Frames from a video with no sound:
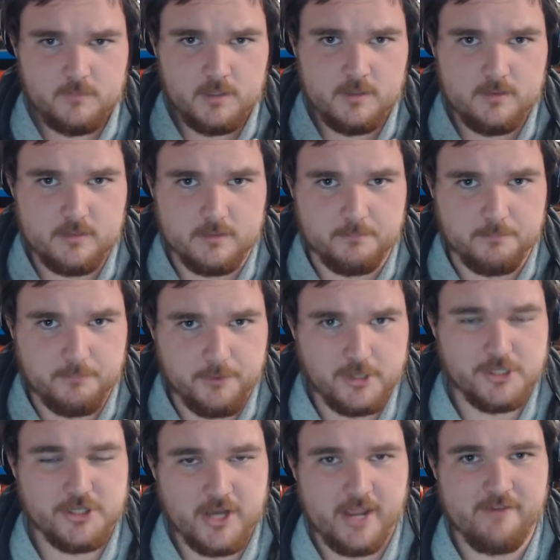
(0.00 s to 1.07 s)
the
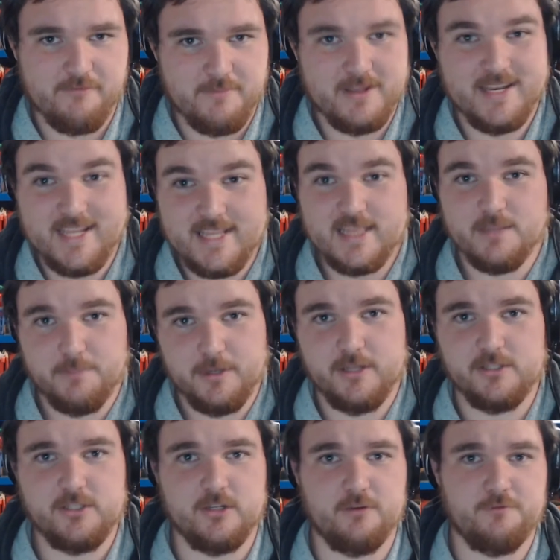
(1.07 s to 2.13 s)
British have been in the
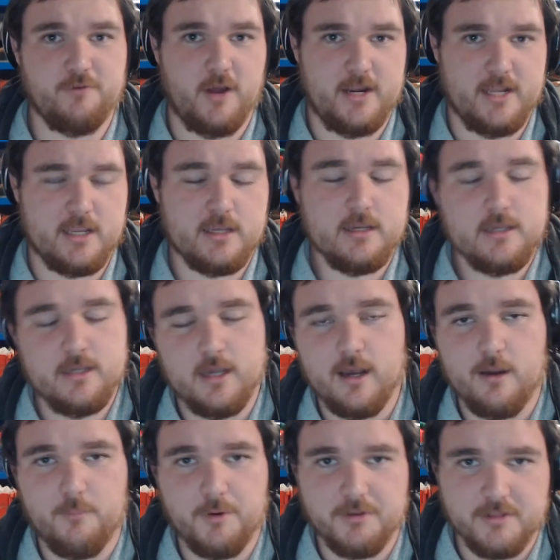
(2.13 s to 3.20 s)
peninsula fighting,
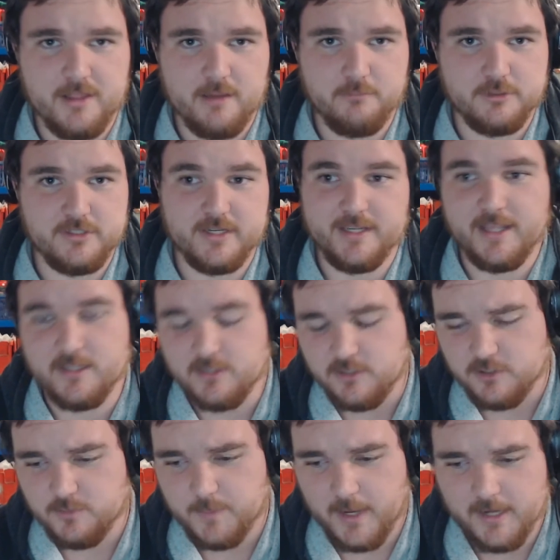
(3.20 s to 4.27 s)
whether that was against the
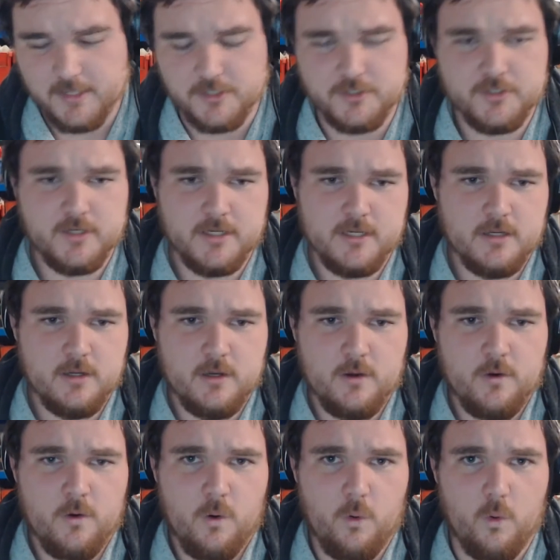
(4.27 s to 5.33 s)
Spanish
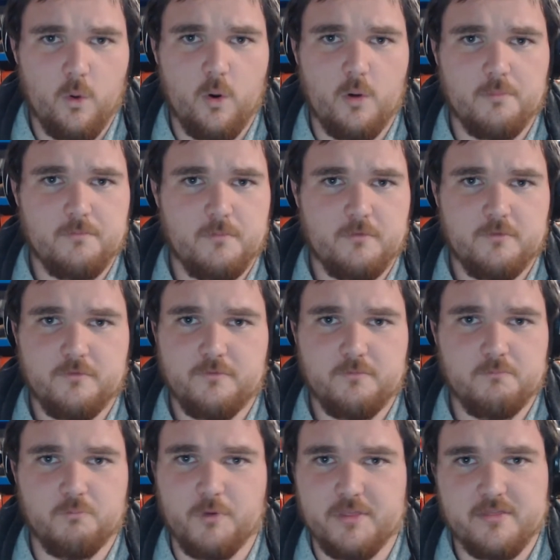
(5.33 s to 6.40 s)
or
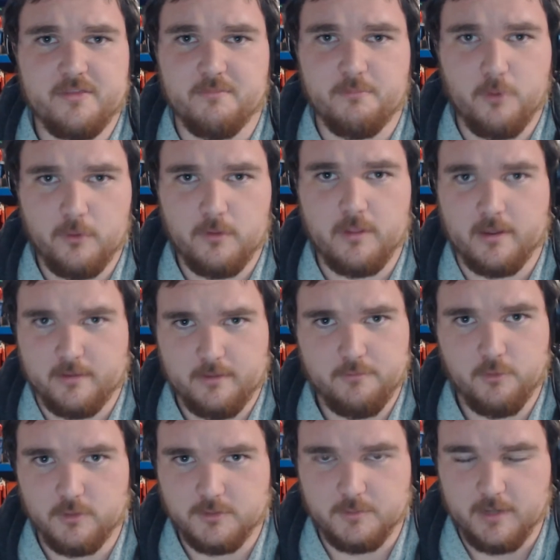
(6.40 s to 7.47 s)
with they've
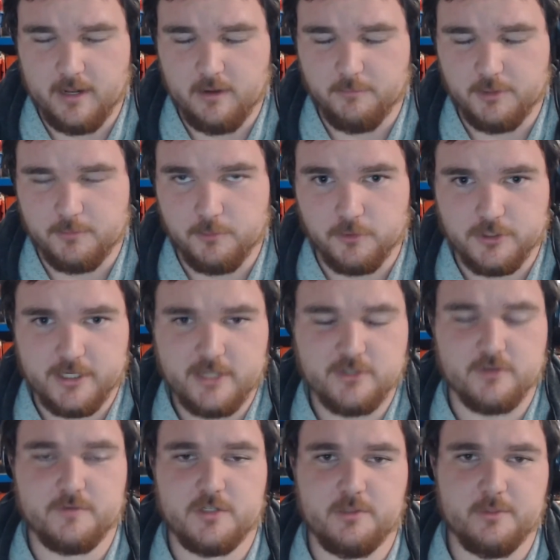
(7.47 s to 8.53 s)
always been allied with the Portuguese,
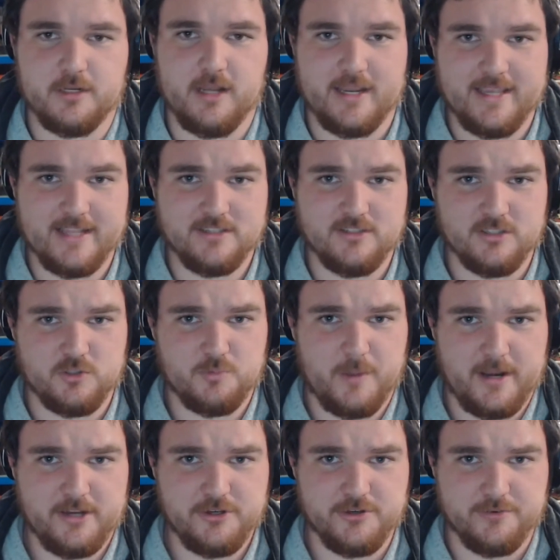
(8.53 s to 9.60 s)
obviously, but against the
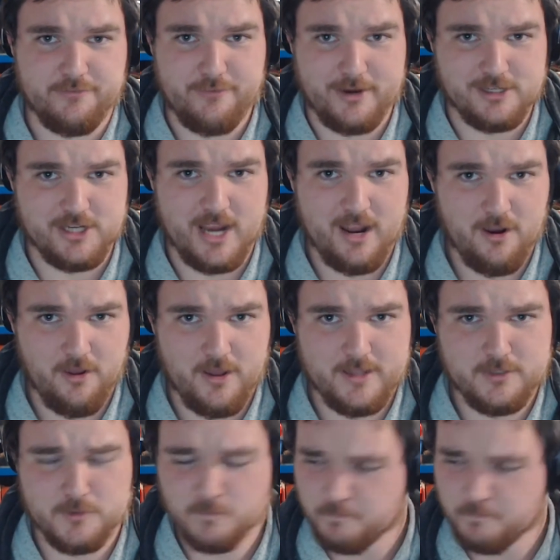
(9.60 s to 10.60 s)
Spanish and French allies.